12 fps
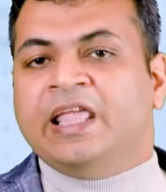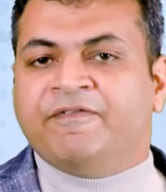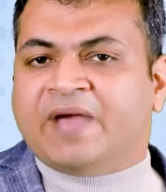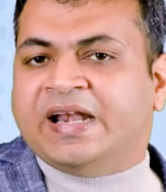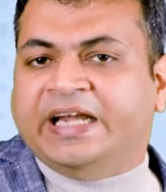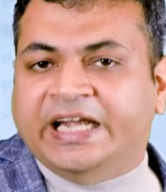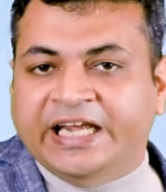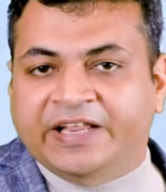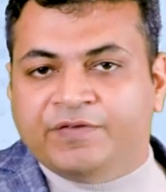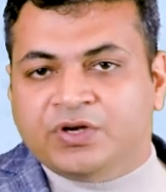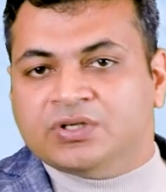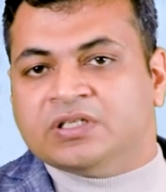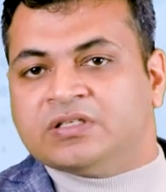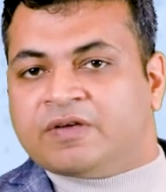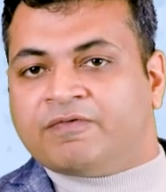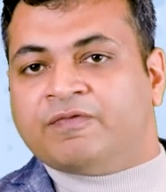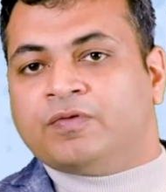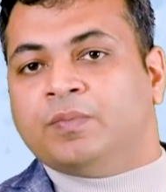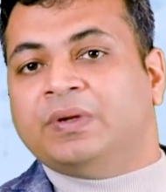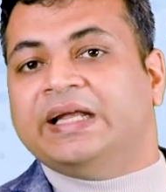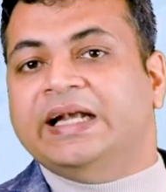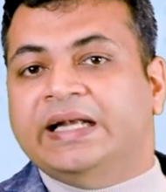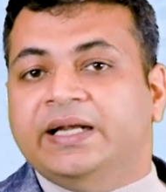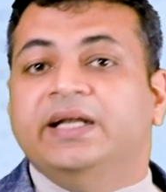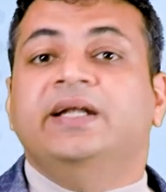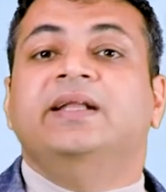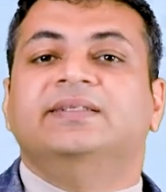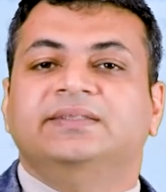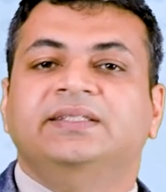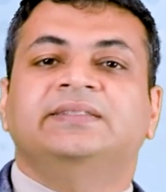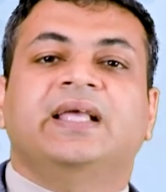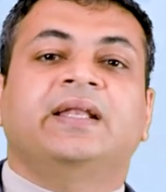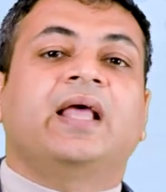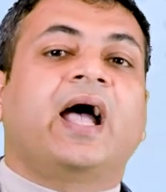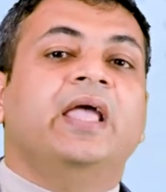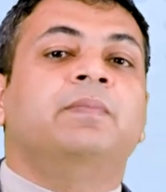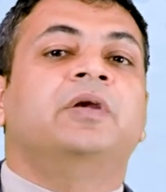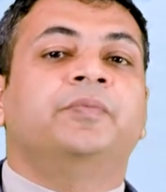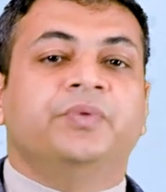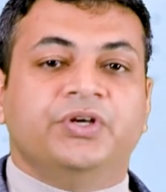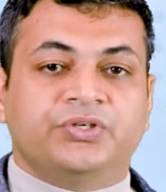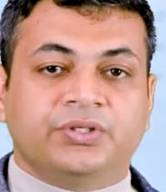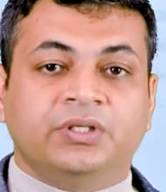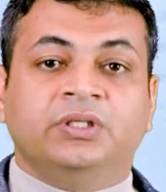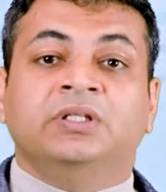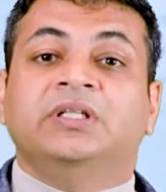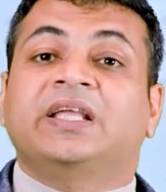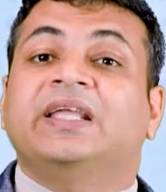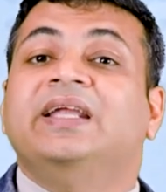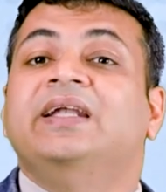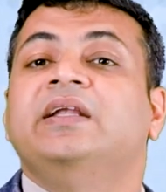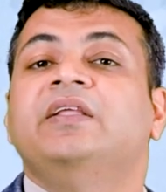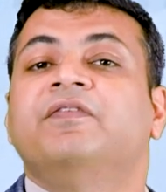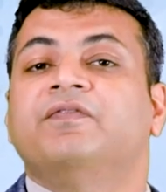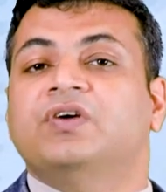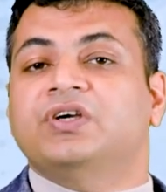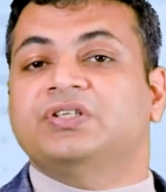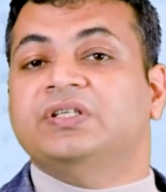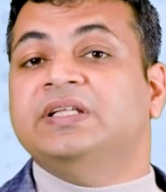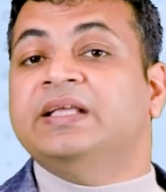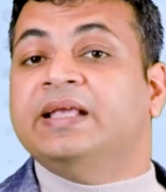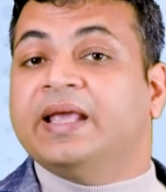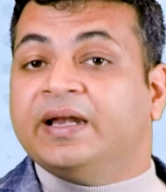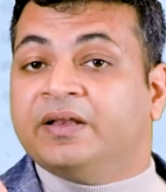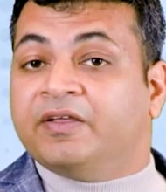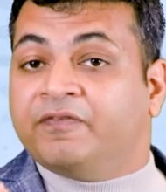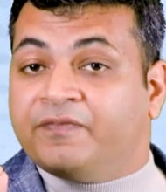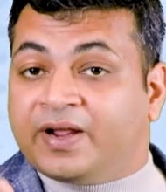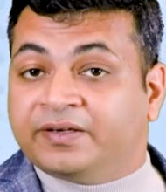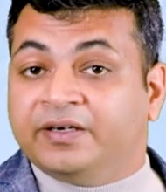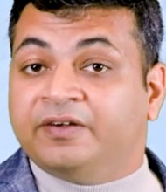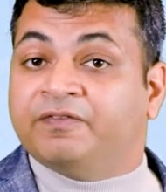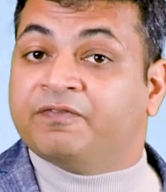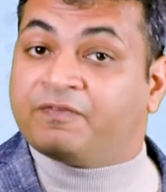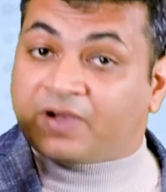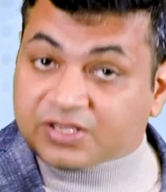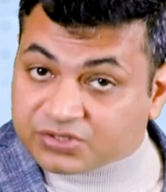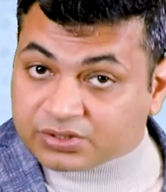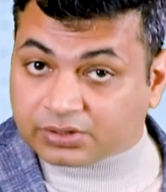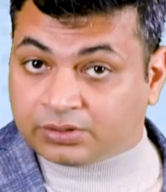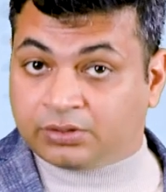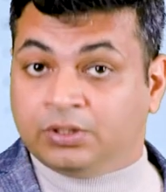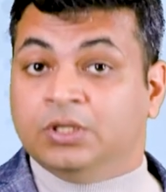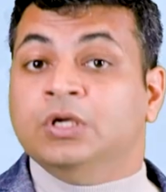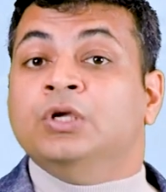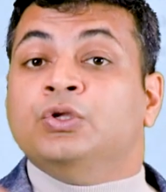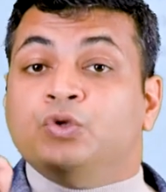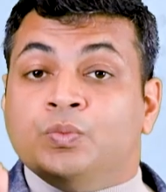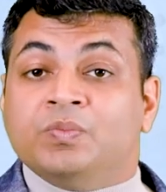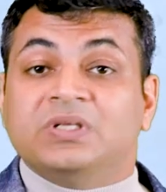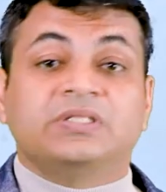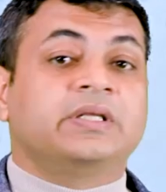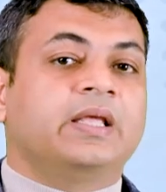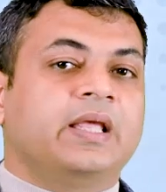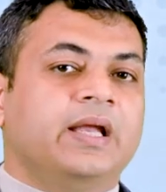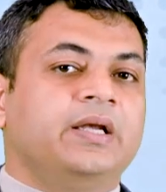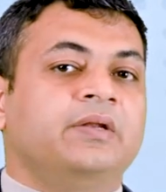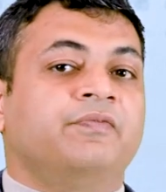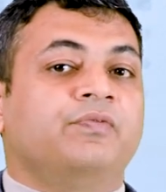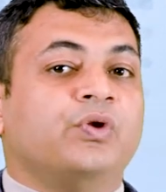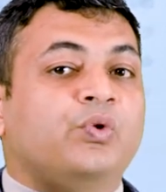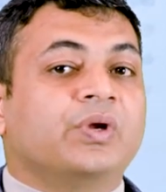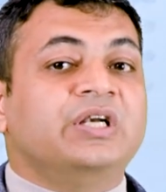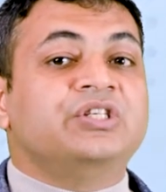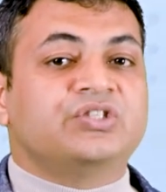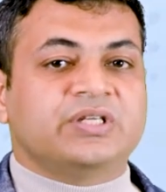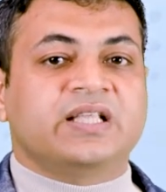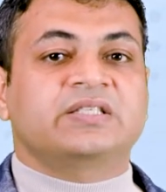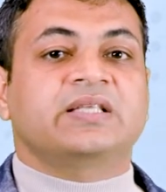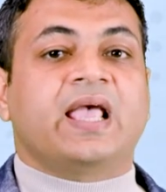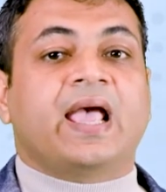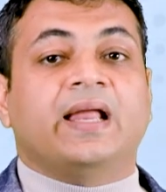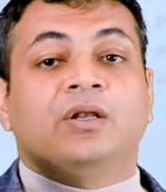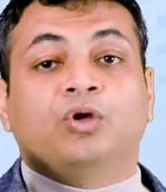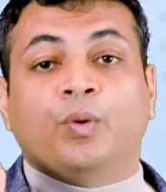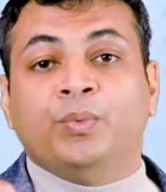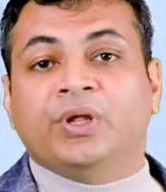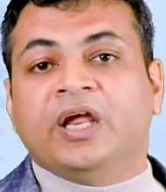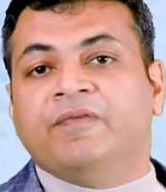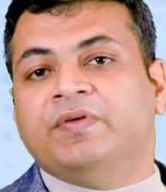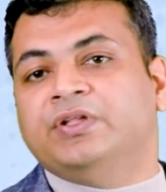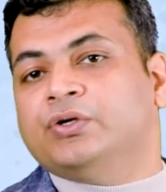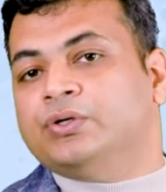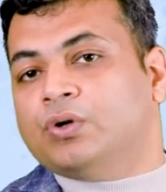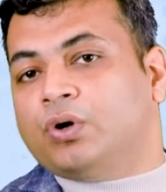If an individual suffers from kidney disease and high blood pressure, the kidney functioning gets affected faster. You must get frequent checks and communicate with your